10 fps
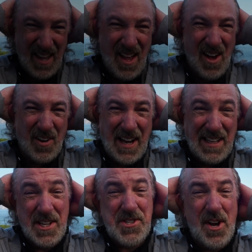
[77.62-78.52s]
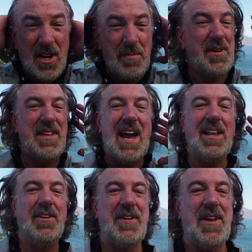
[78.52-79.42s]
Okay, let's talk about the
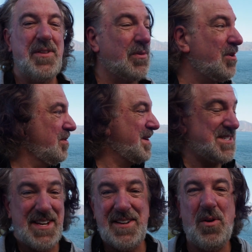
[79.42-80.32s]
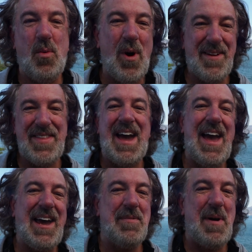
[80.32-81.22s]
elephant in the room, as in, where the
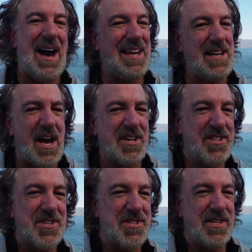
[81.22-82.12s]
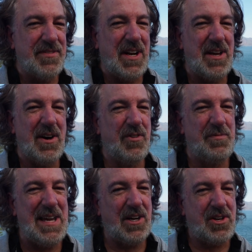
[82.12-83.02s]
heck am I? Yes, this is a video of
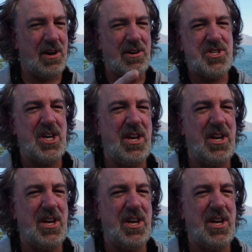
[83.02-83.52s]
me encouraging